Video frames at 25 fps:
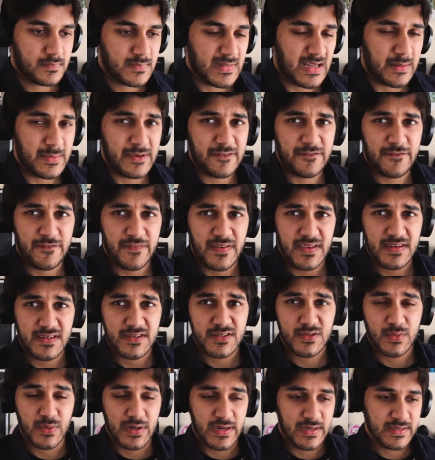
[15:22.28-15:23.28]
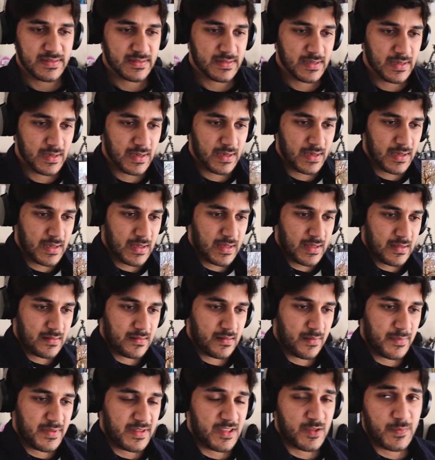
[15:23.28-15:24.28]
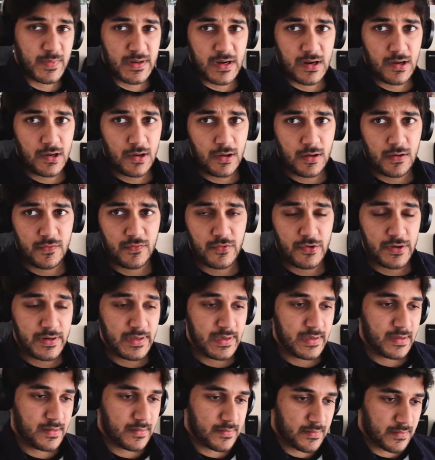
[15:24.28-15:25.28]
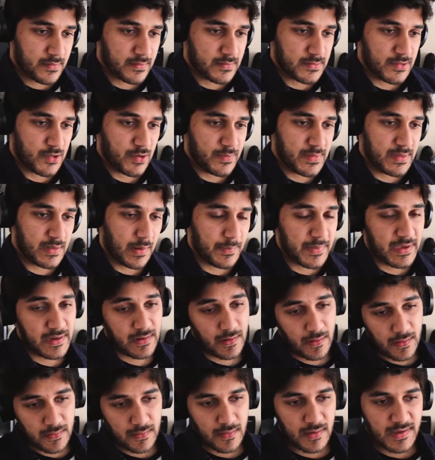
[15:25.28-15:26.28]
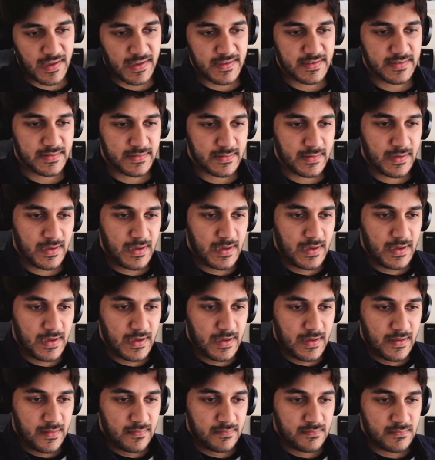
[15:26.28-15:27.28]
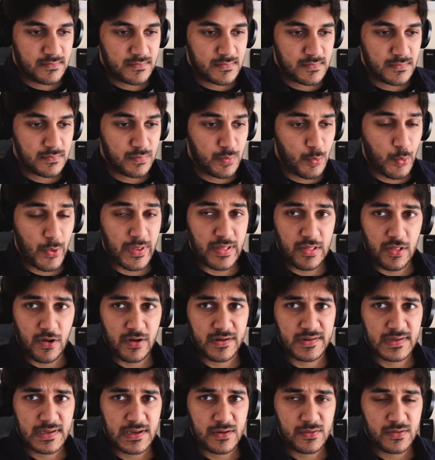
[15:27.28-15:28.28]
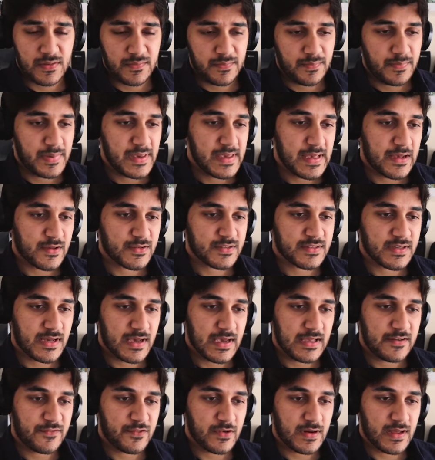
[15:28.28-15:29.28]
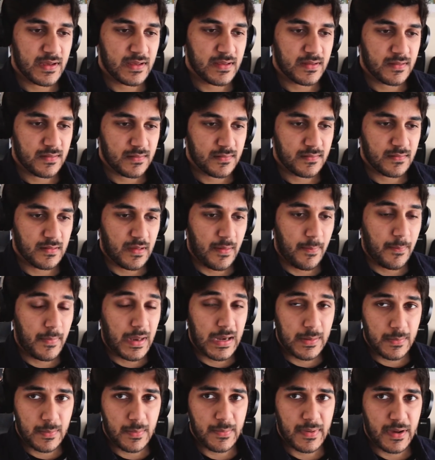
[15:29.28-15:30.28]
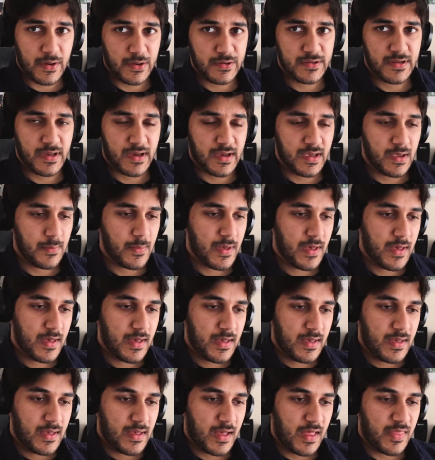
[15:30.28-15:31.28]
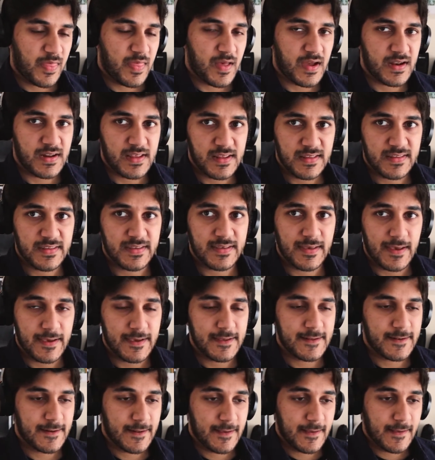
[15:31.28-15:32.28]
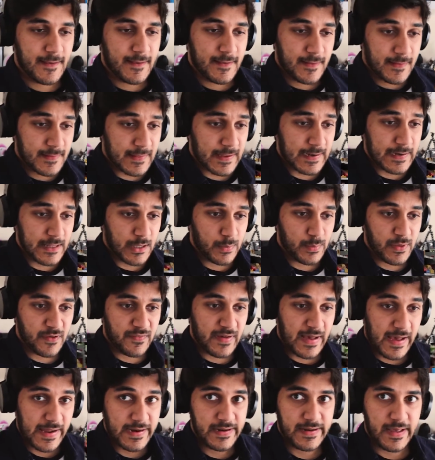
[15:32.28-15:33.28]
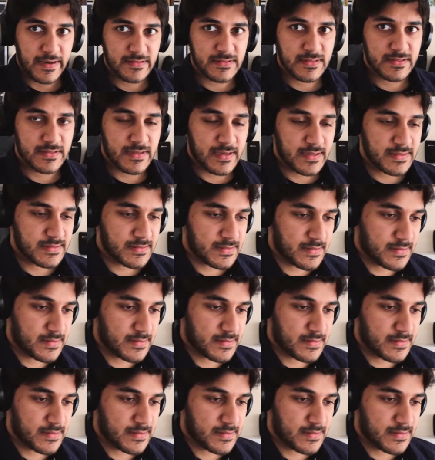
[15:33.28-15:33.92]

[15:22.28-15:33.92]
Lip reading: I mean, fitness wise, I mean, there's been a lot of running. Do you know what I mean? I mean, I guess with lockdown and being outside for like a minimum amount of time, I think I need to get in that little bit of added exercise.